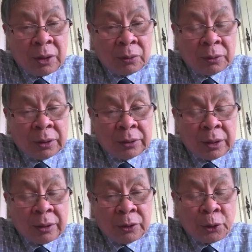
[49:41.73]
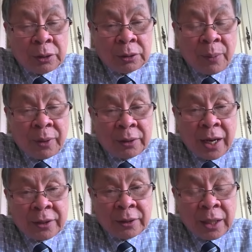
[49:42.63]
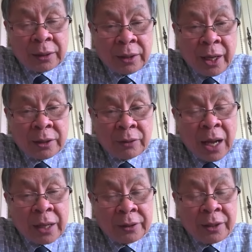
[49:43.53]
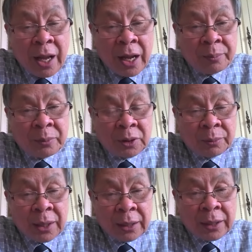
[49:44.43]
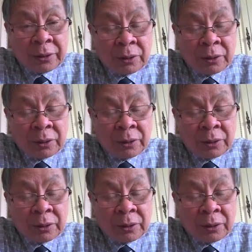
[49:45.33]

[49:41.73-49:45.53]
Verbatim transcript: you know the similar resin like the case of RTM or something like that.